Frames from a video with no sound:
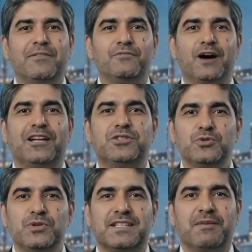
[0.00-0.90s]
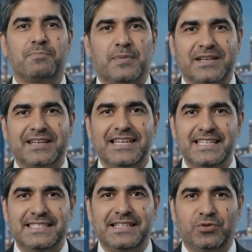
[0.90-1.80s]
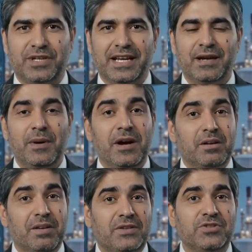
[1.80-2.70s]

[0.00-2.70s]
Fast to assemble, easy to take apart.